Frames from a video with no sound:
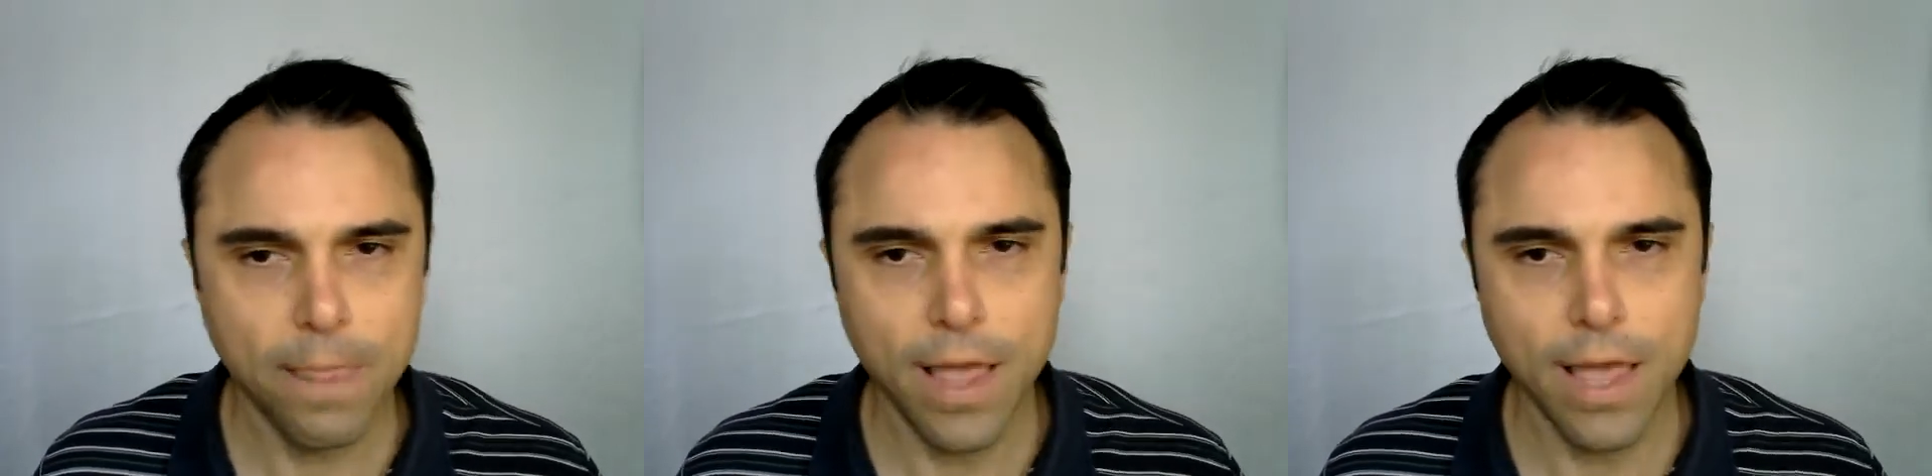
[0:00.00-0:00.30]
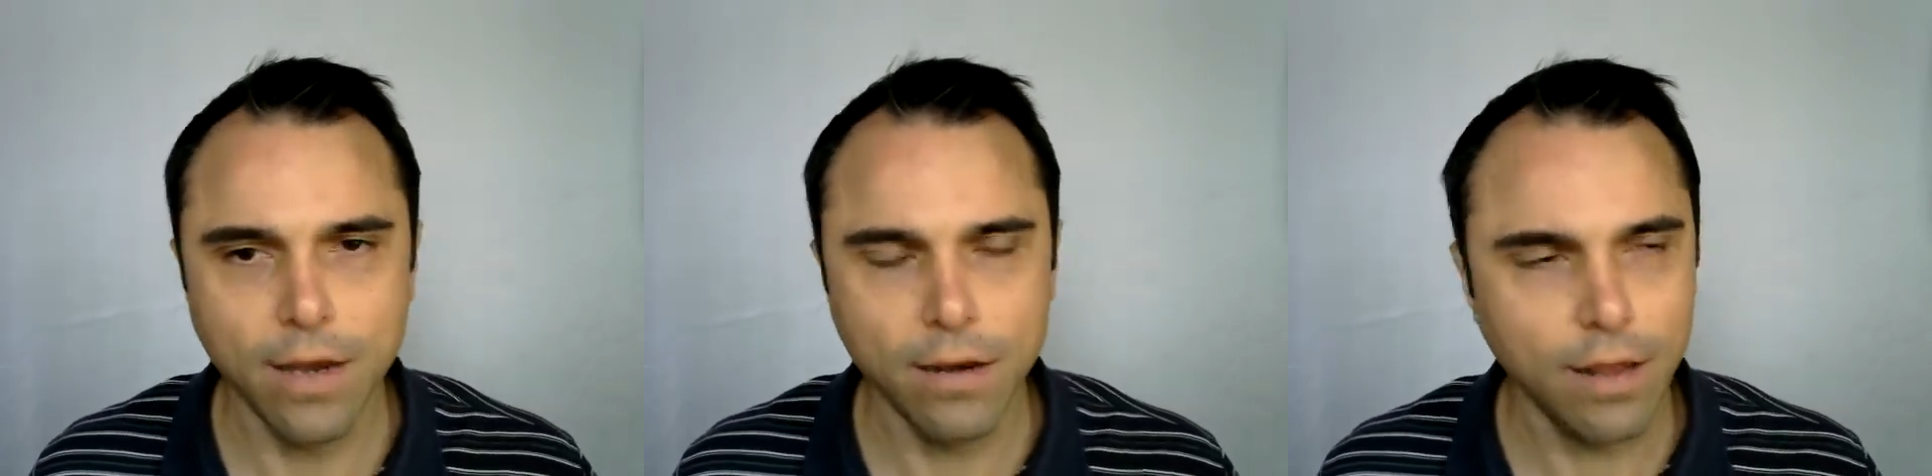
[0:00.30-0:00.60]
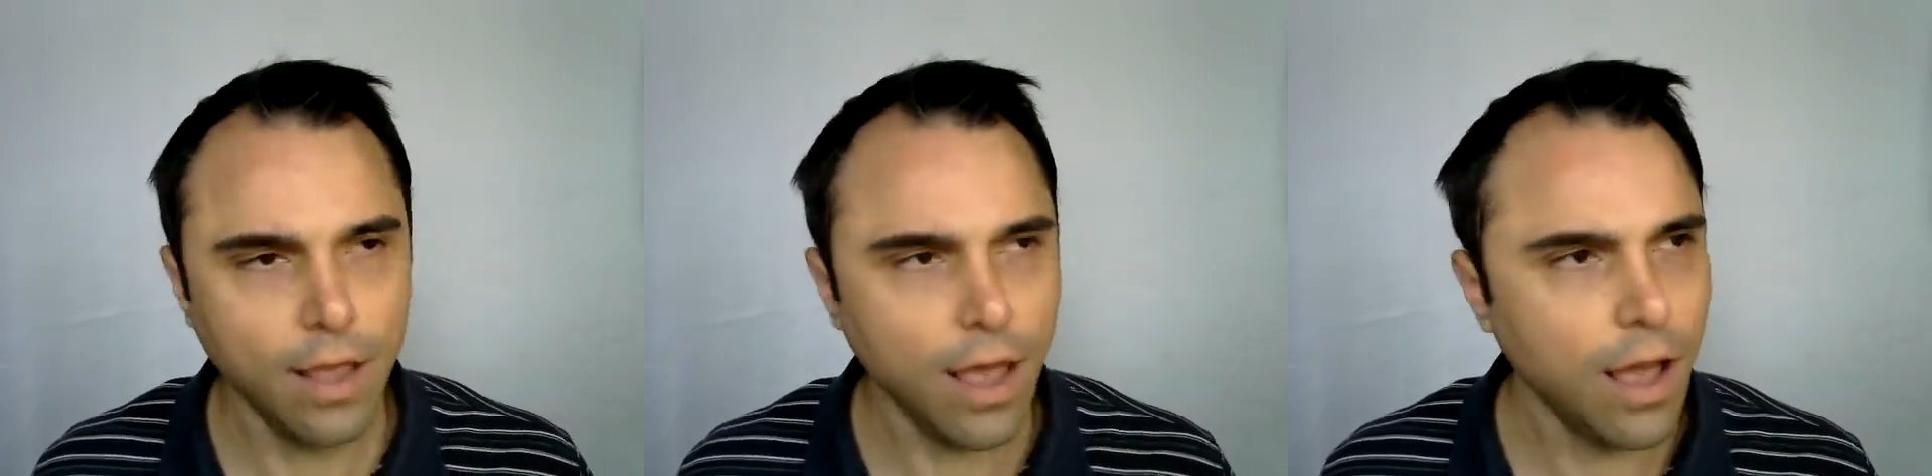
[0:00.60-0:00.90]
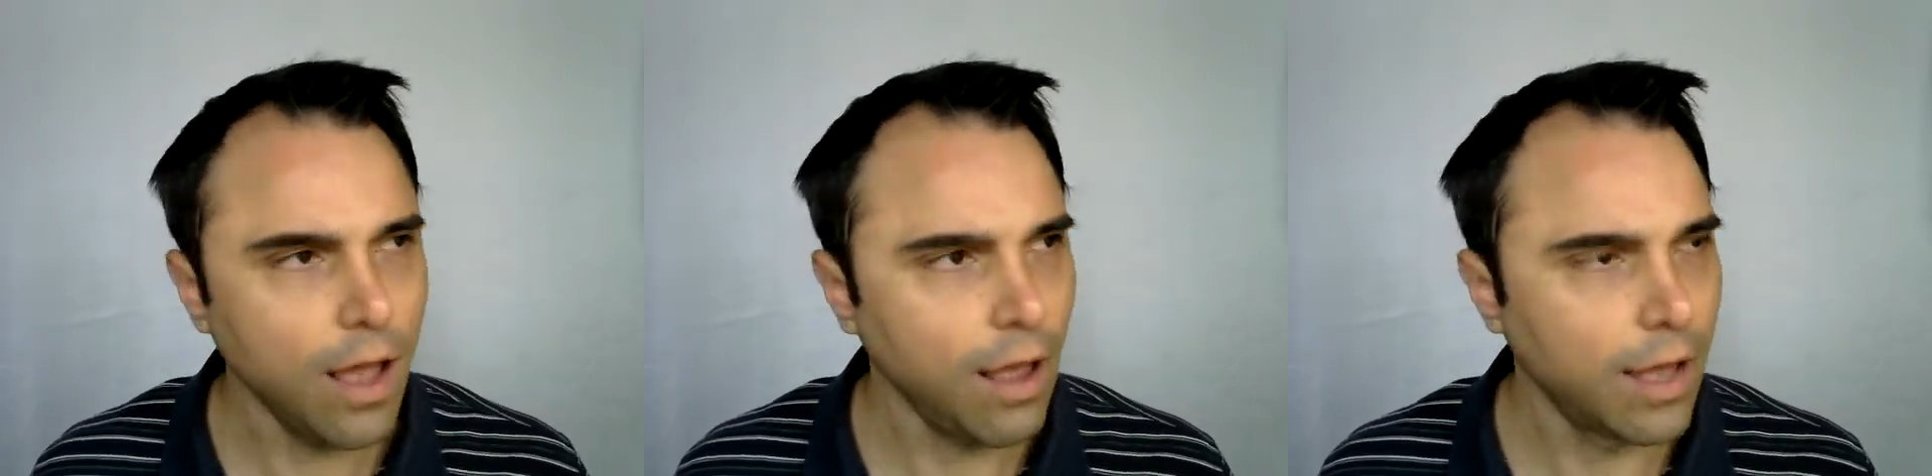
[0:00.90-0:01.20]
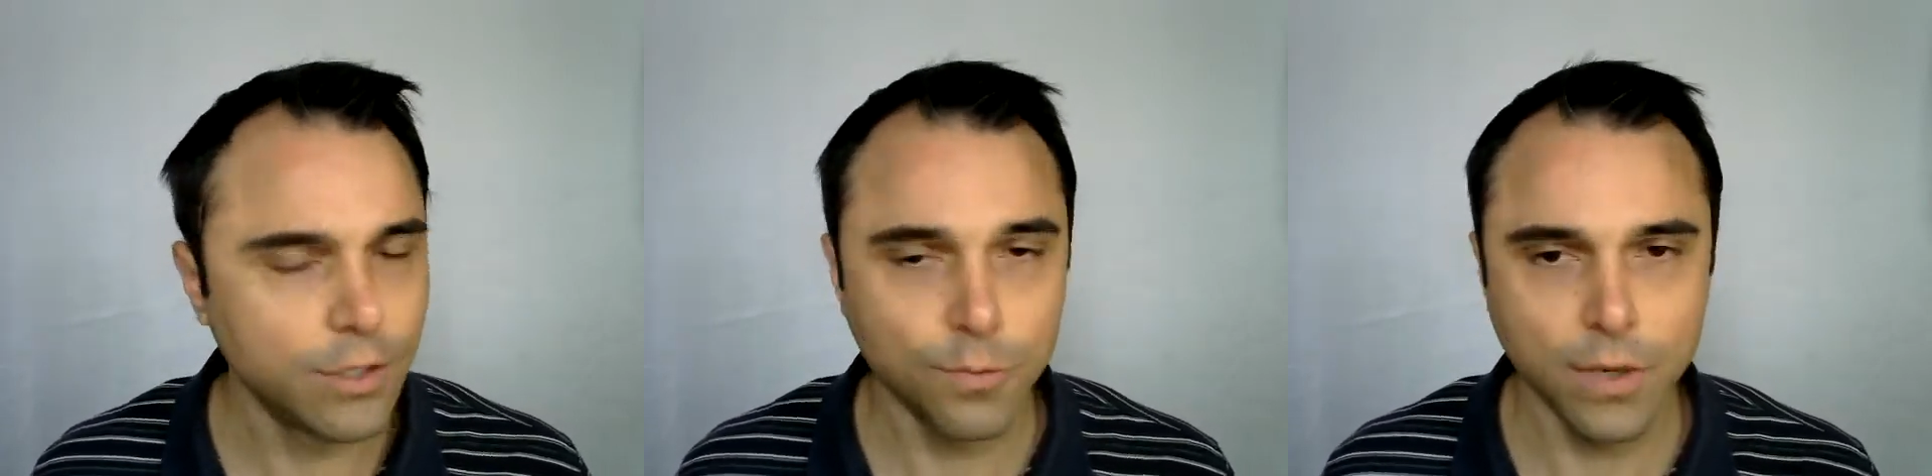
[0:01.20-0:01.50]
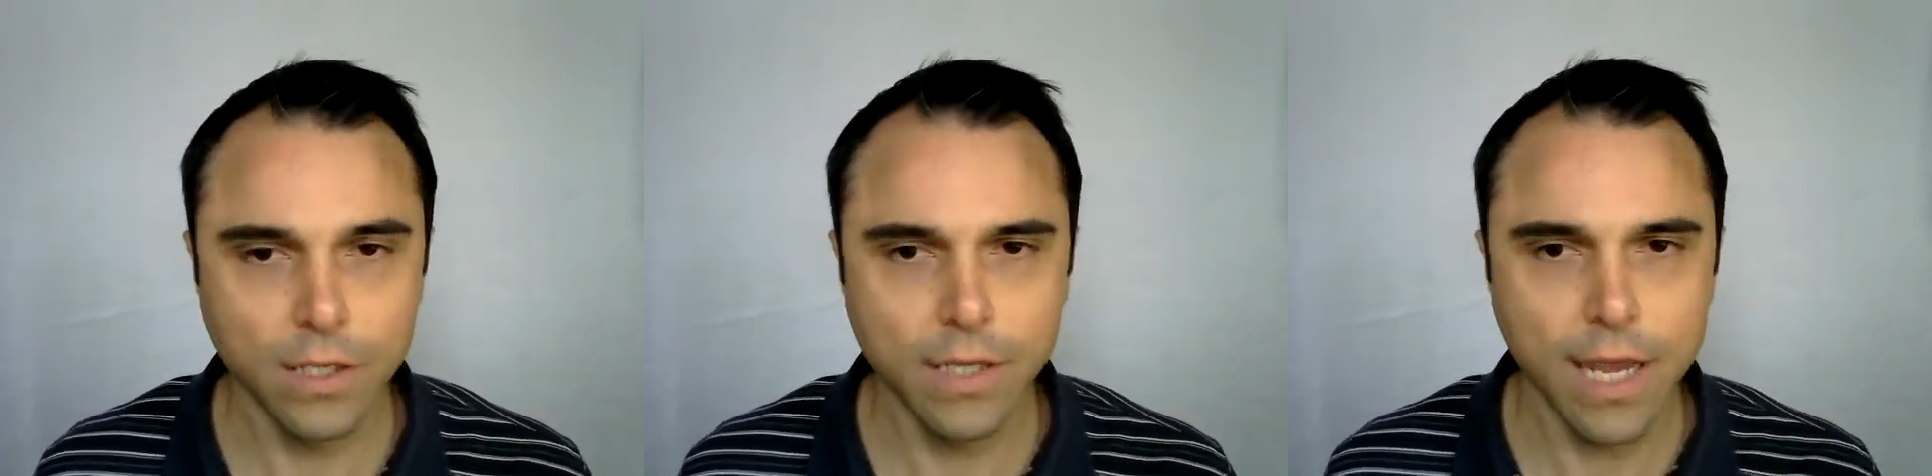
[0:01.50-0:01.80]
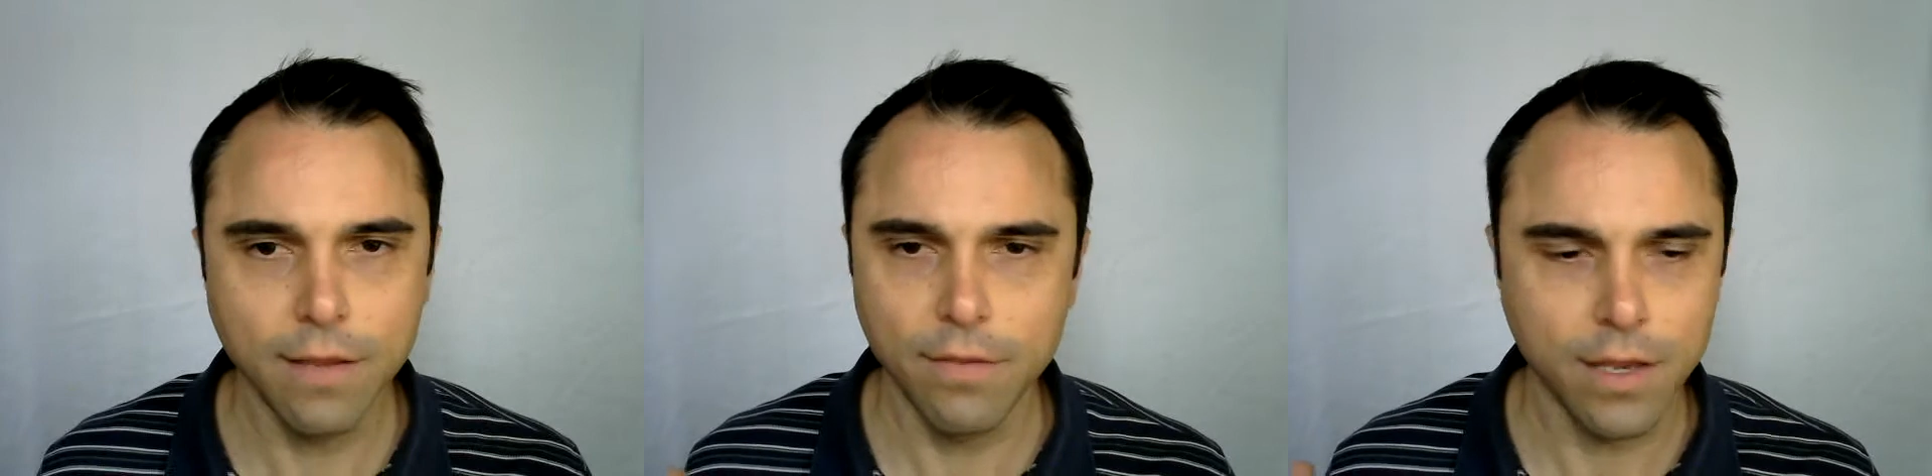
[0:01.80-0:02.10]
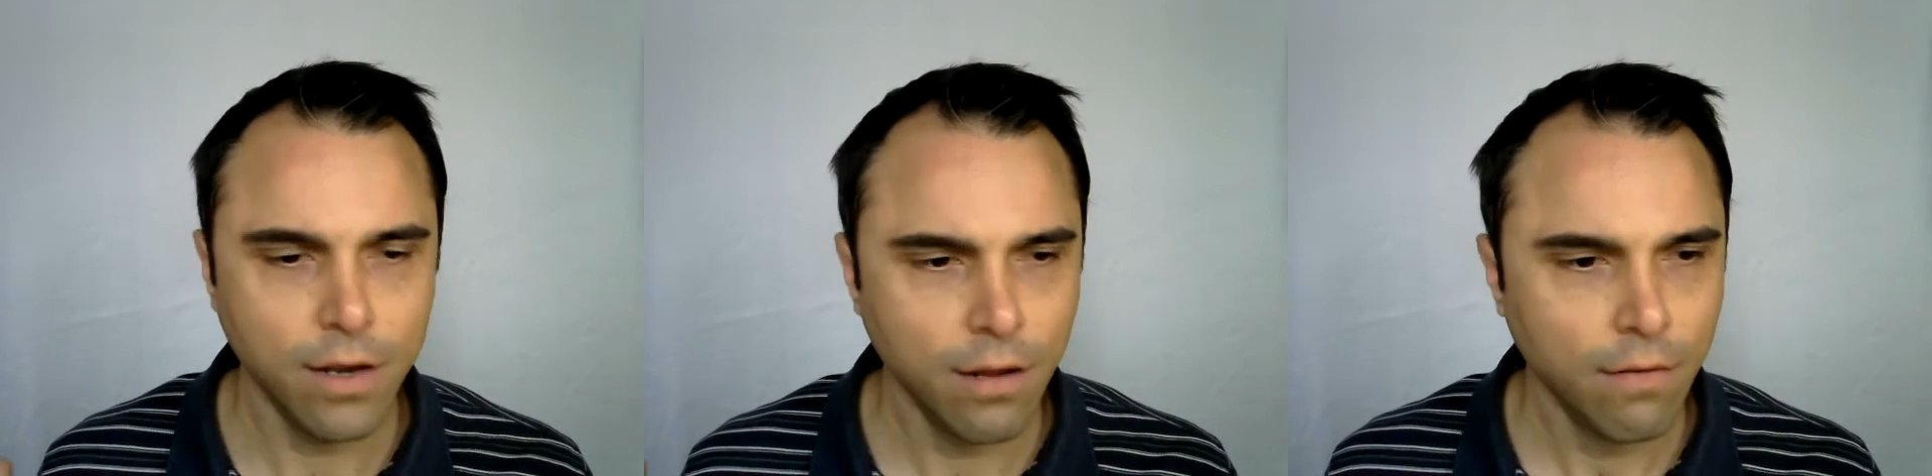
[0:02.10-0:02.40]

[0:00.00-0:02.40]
And I just want to say that